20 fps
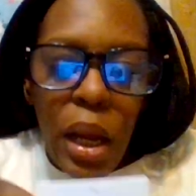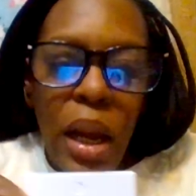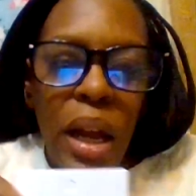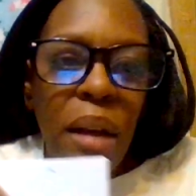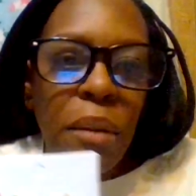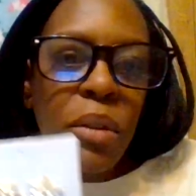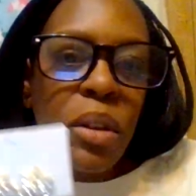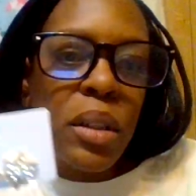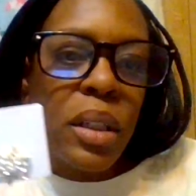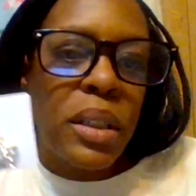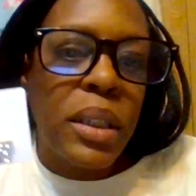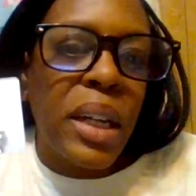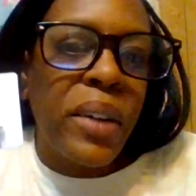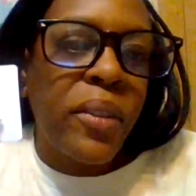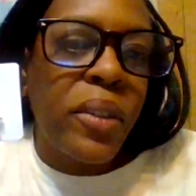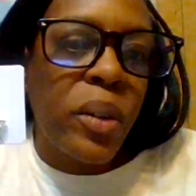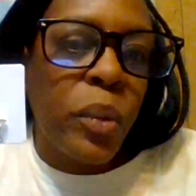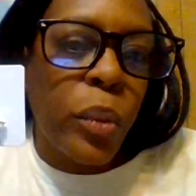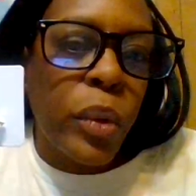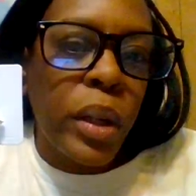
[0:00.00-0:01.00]
I'm gonna
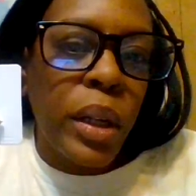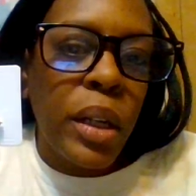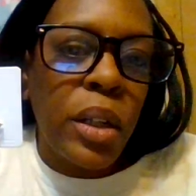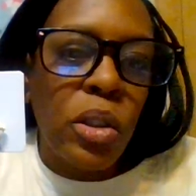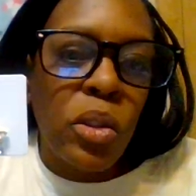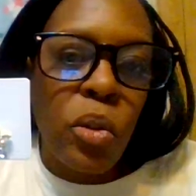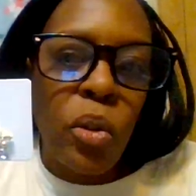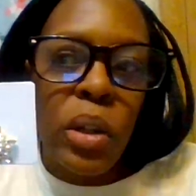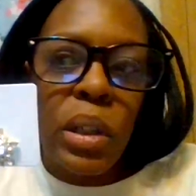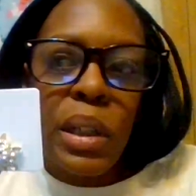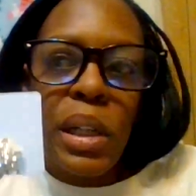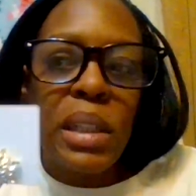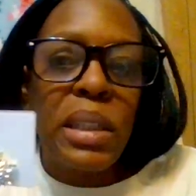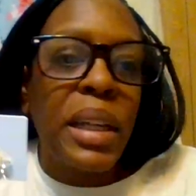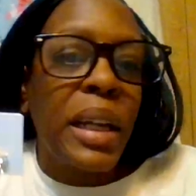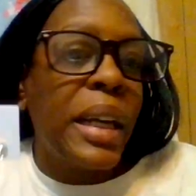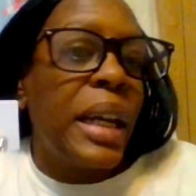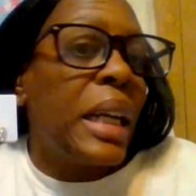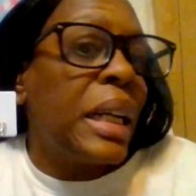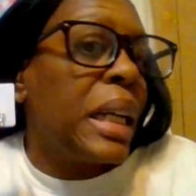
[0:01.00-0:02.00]
definitely really enjoy these
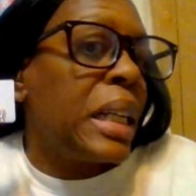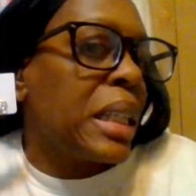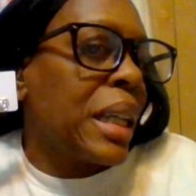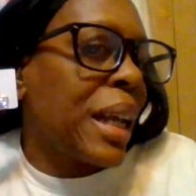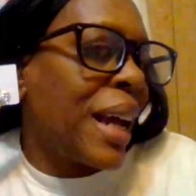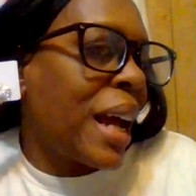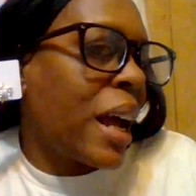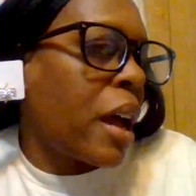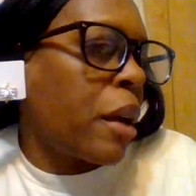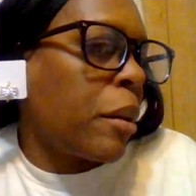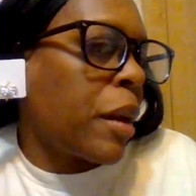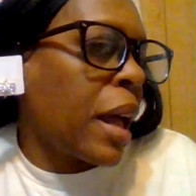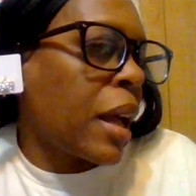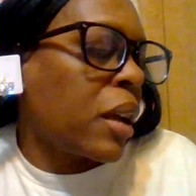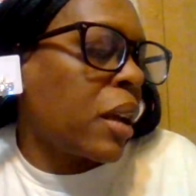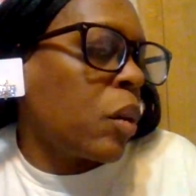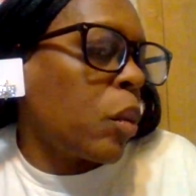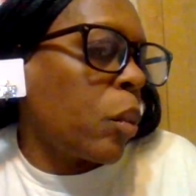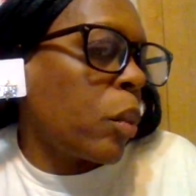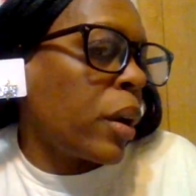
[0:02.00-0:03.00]
at any time. I
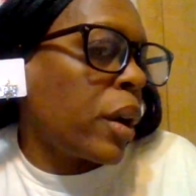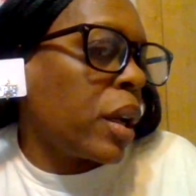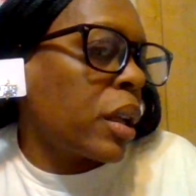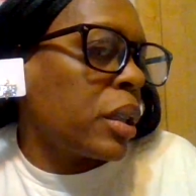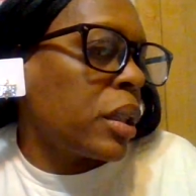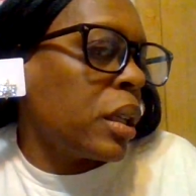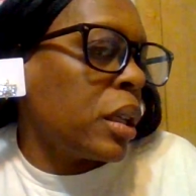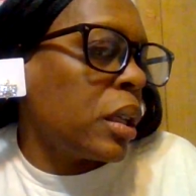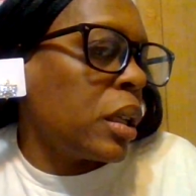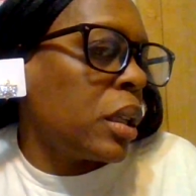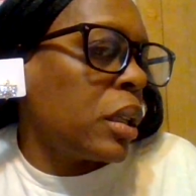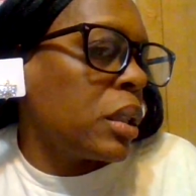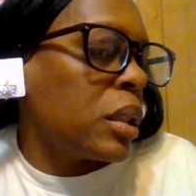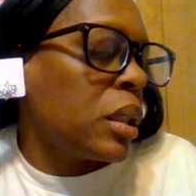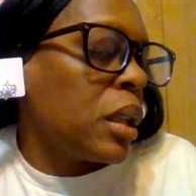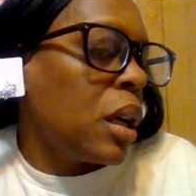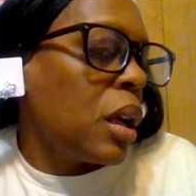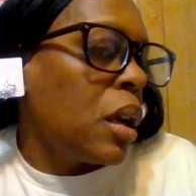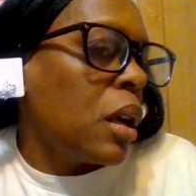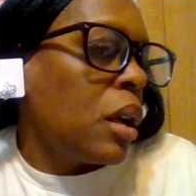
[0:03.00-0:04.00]
can wear these.
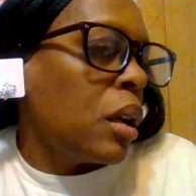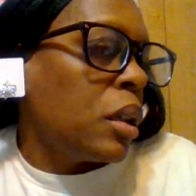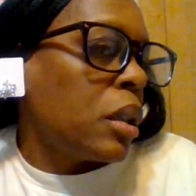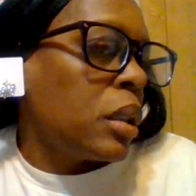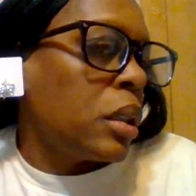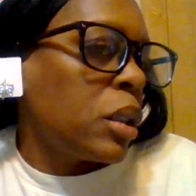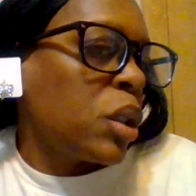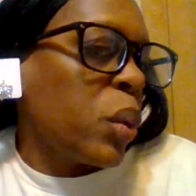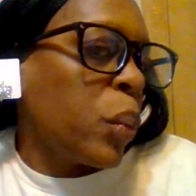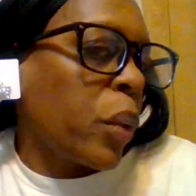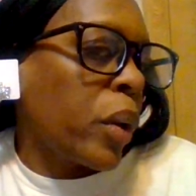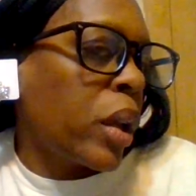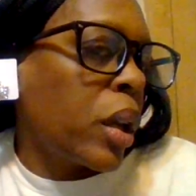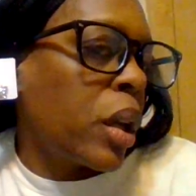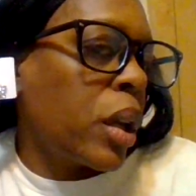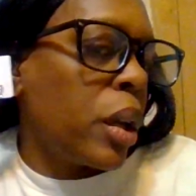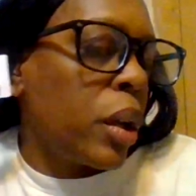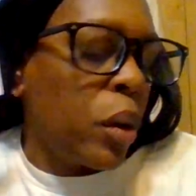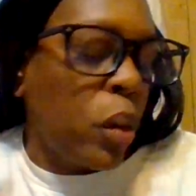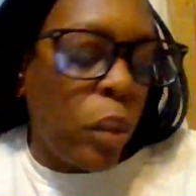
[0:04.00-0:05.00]
Super
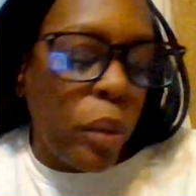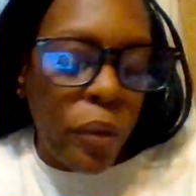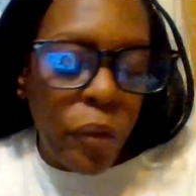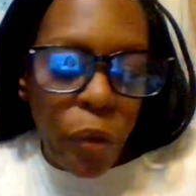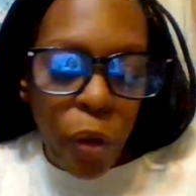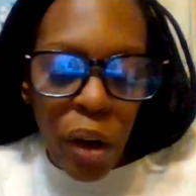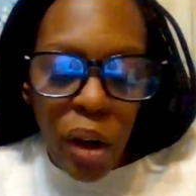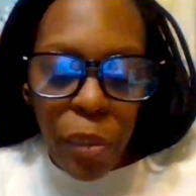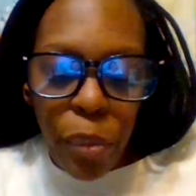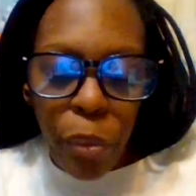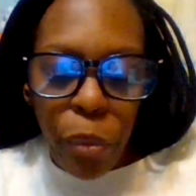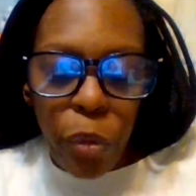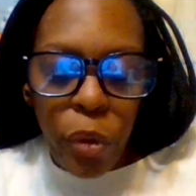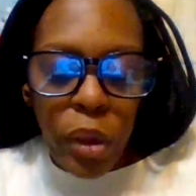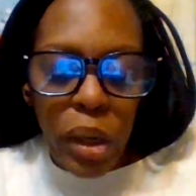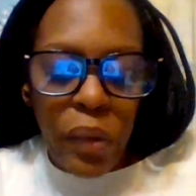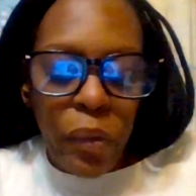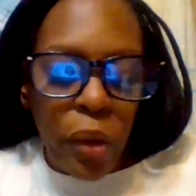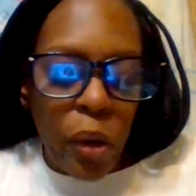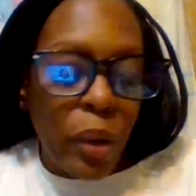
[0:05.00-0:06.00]
cute, very
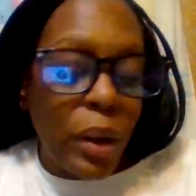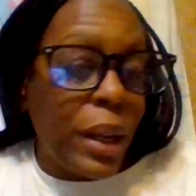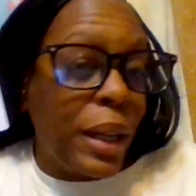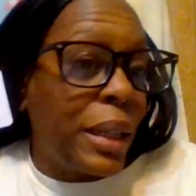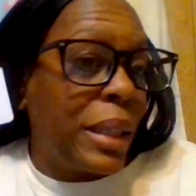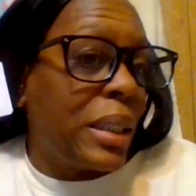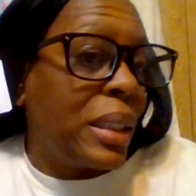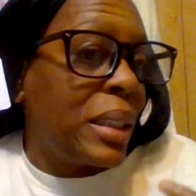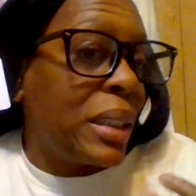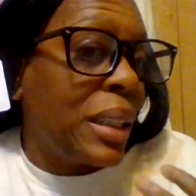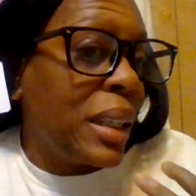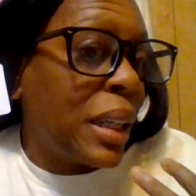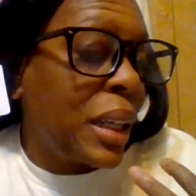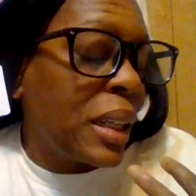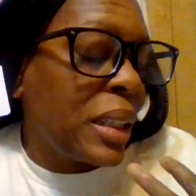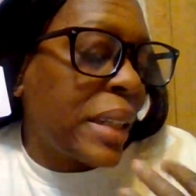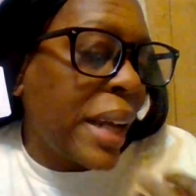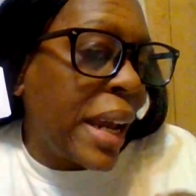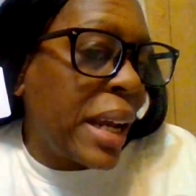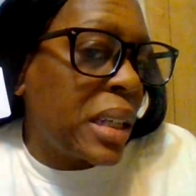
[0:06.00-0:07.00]
pretty, very
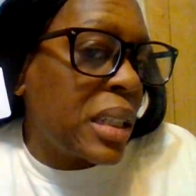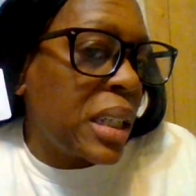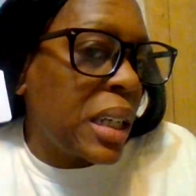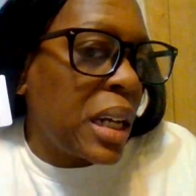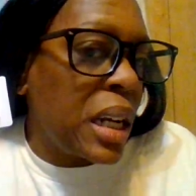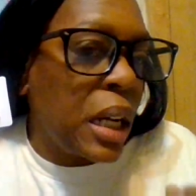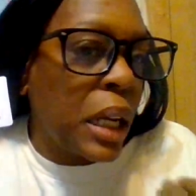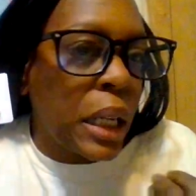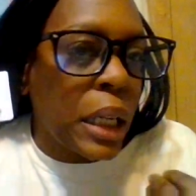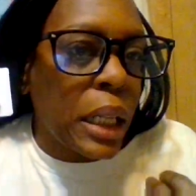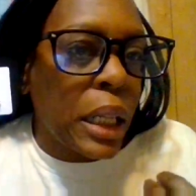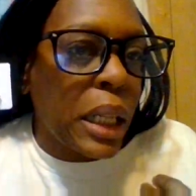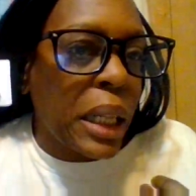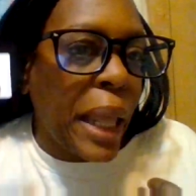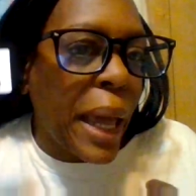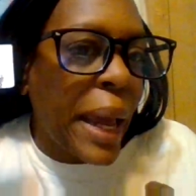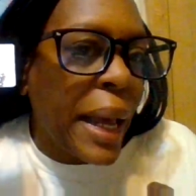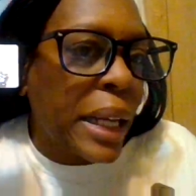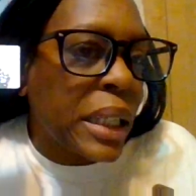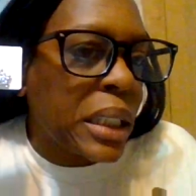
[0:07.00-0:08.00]
dainty,
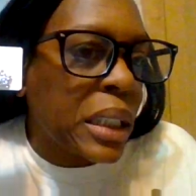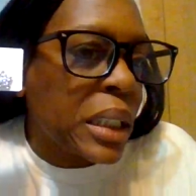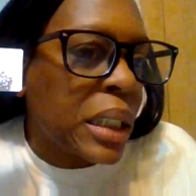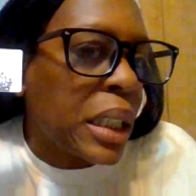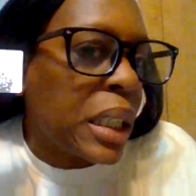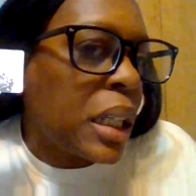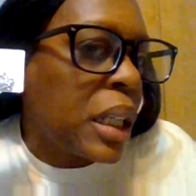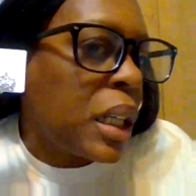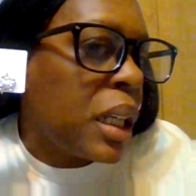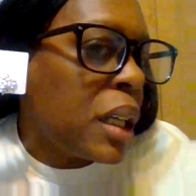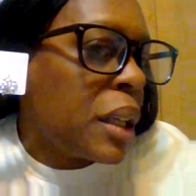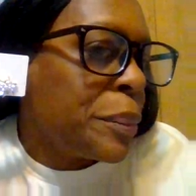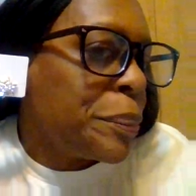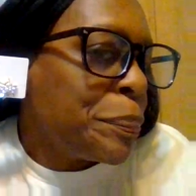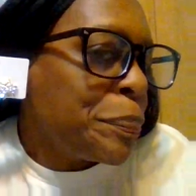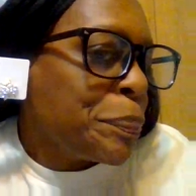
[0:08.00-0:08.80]
classy.